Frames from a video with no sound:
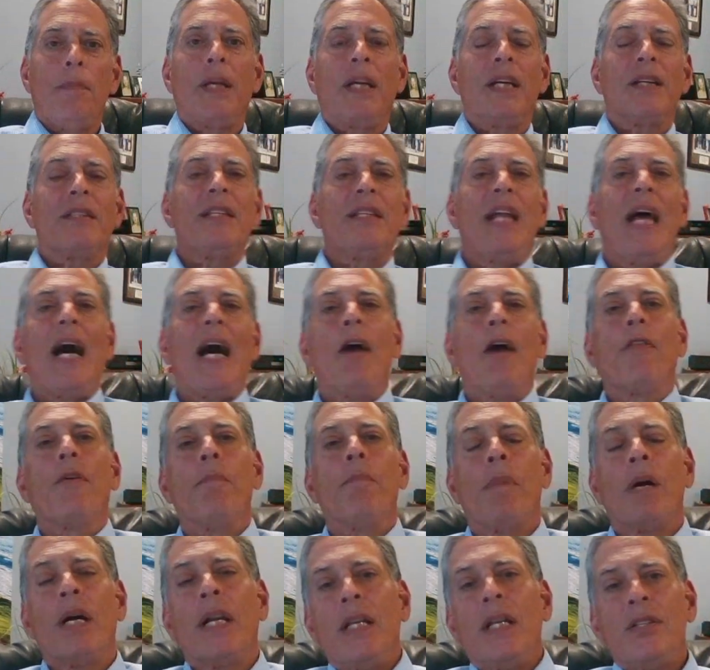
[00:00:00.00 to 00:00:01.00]
Because now the
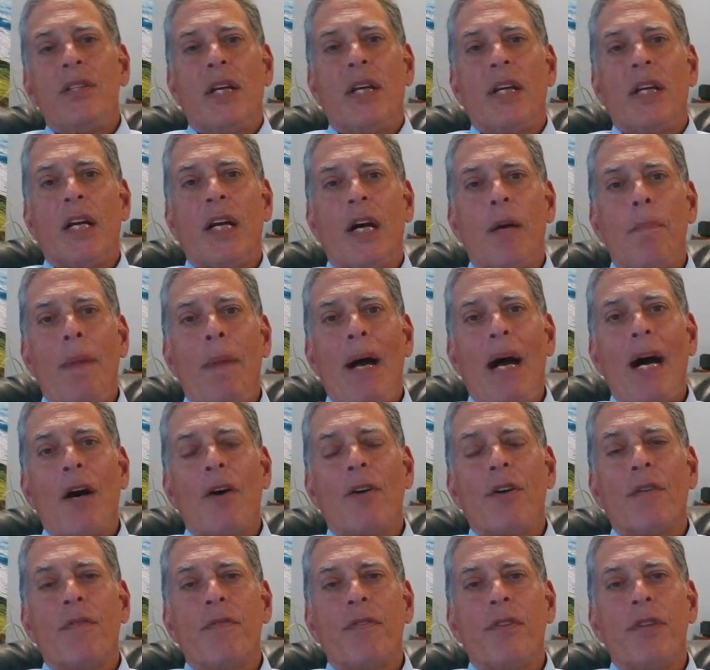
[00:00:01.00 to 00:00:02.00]
money's going to come
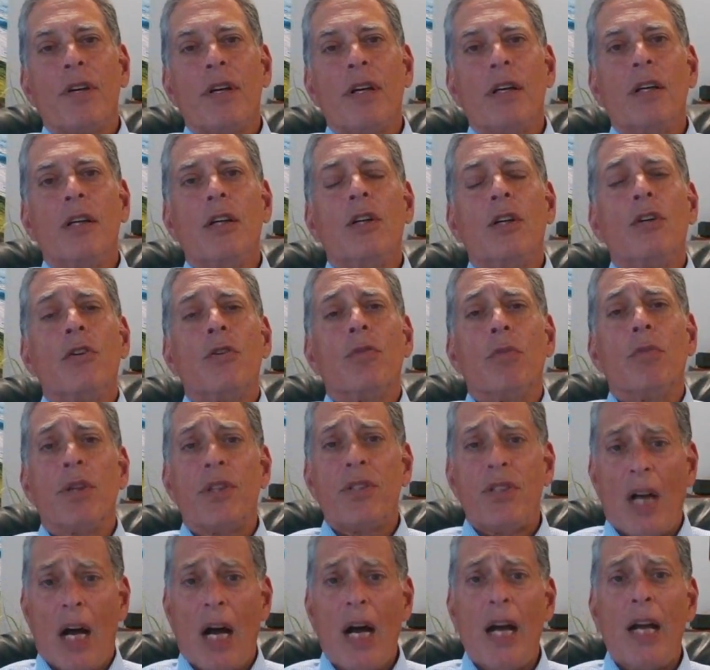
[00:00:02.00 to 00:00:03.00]
out of the
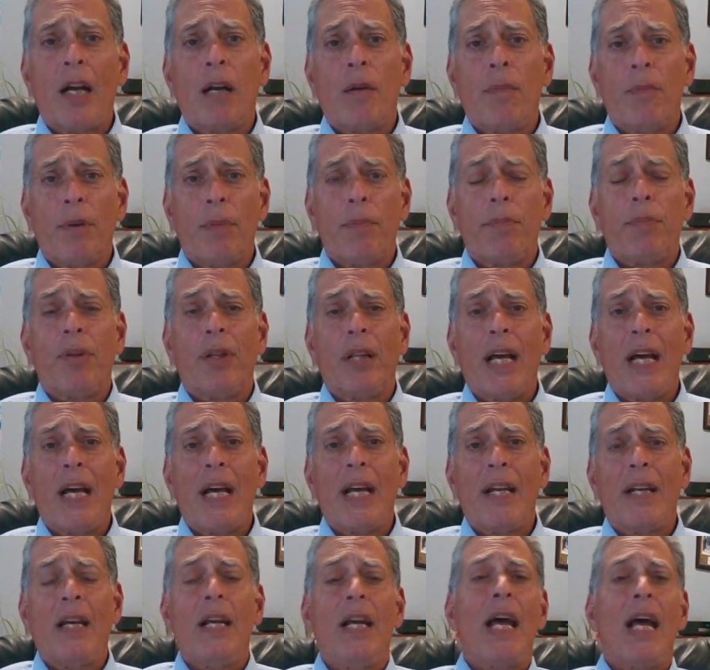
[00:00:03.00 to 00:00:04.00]
retirement
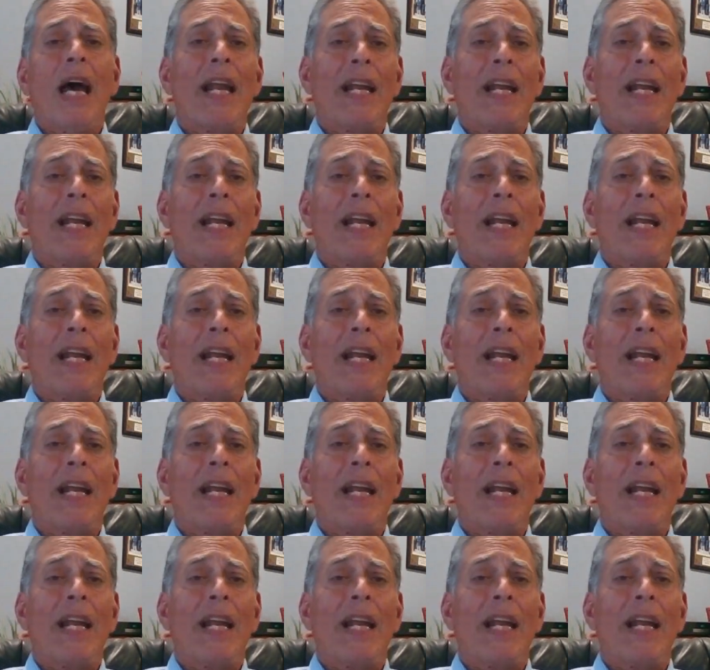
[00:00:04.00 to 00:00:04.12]
plan,